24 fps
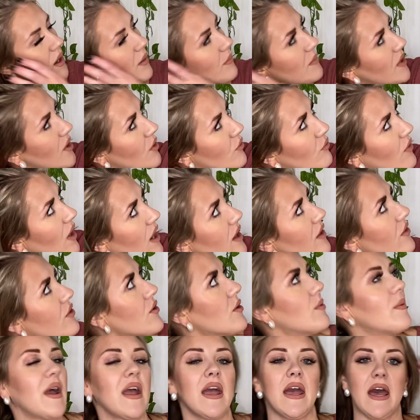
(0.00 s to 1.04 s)
I'm gonna run it
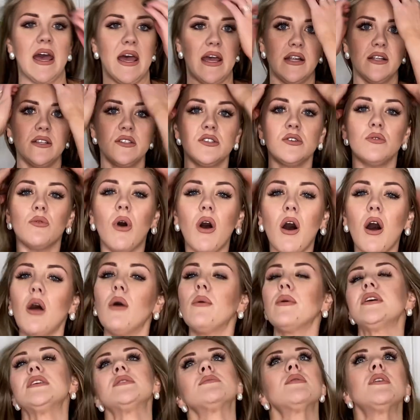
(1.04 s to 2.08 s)
through my ends. You
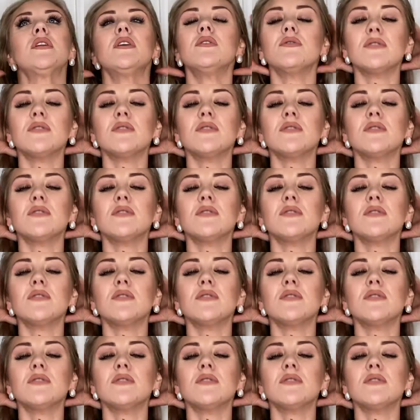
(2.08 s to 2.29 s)
always want